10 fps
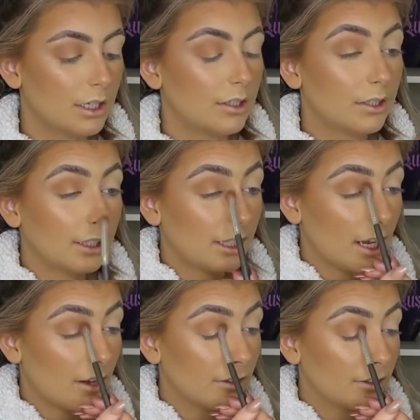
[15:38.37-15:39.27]
on the
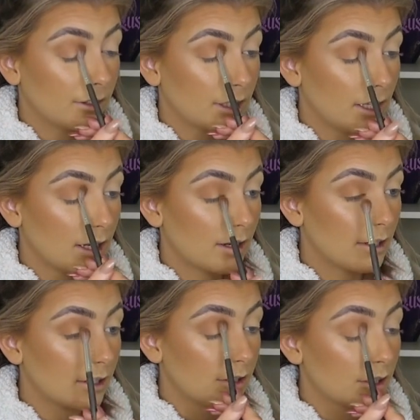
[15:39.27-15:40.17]
outer and the
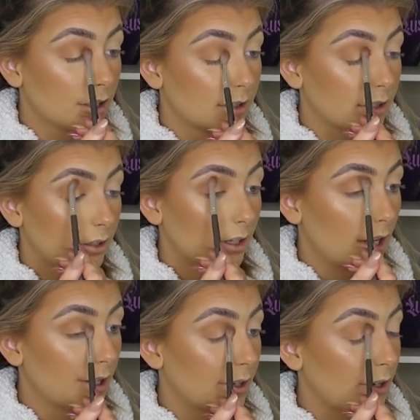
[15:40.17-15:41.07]
inner, just so that
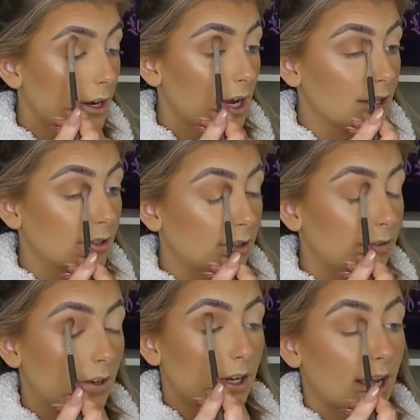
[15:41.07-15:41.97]
I create sort
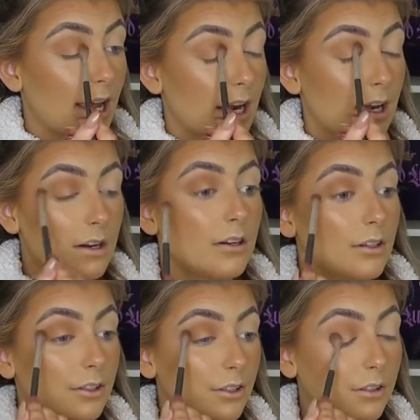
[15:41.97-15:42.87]
of like a halo
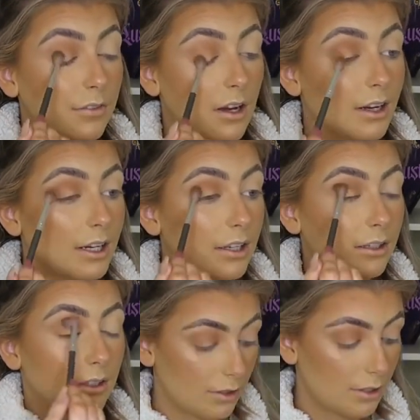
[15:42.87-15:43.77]
sort of eye.
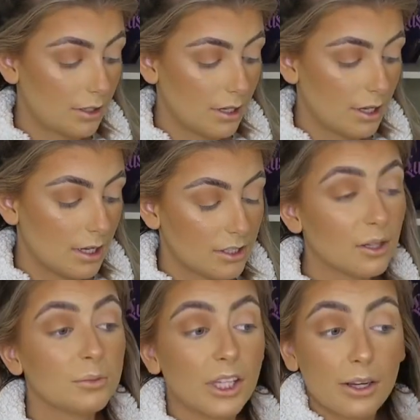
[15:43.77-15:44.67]

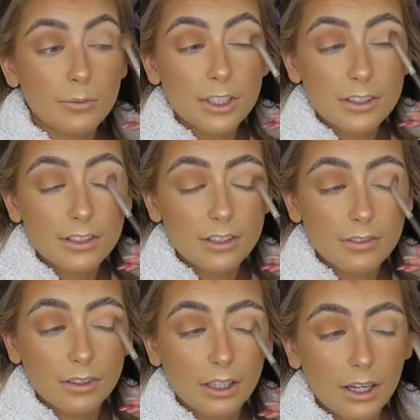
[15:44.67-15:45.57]
Sometimes this is
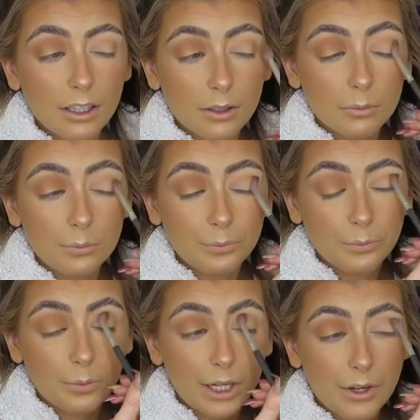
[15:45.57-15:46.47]
even like
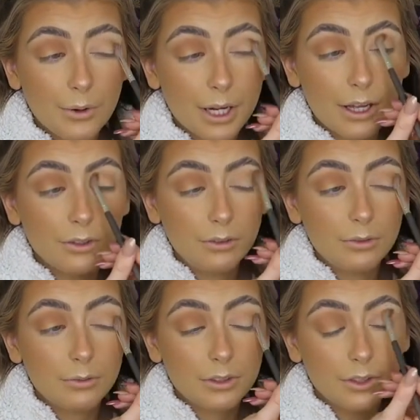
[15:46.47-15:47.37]
my going out
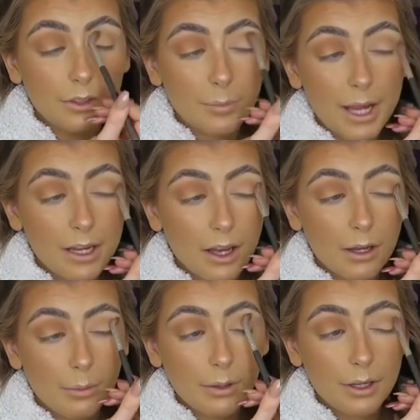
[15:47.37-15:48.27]
sort of makeup,
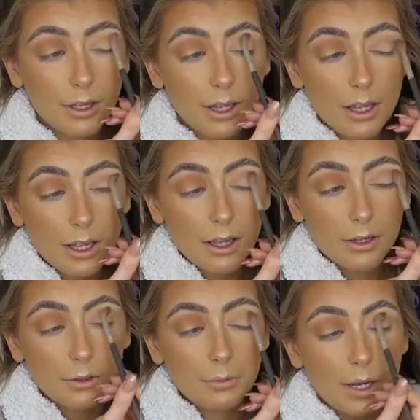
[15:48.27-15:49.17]

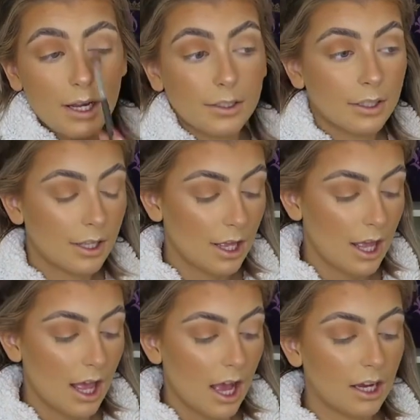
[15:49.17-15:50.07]
when
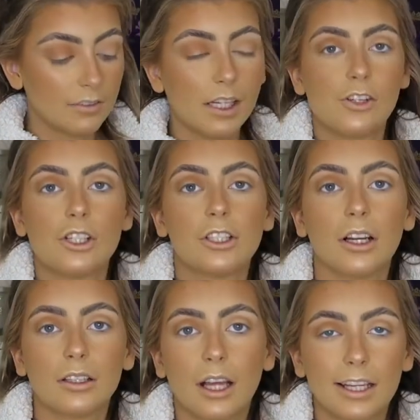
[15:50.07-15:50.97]
I've literally
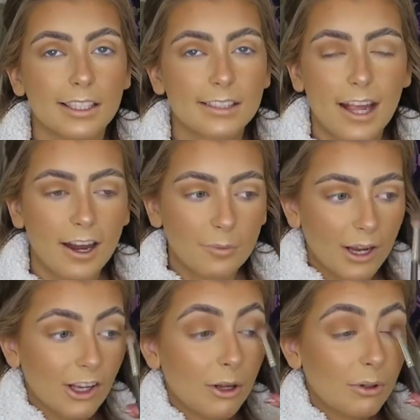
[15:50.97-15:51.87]
done like 10
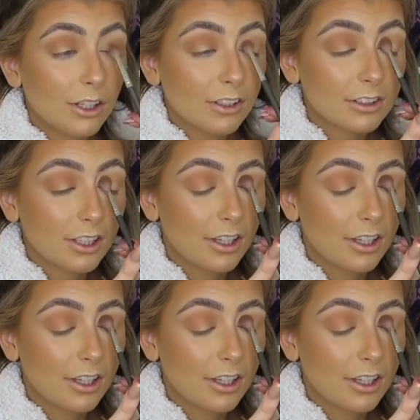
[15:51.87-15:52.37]
makeup looks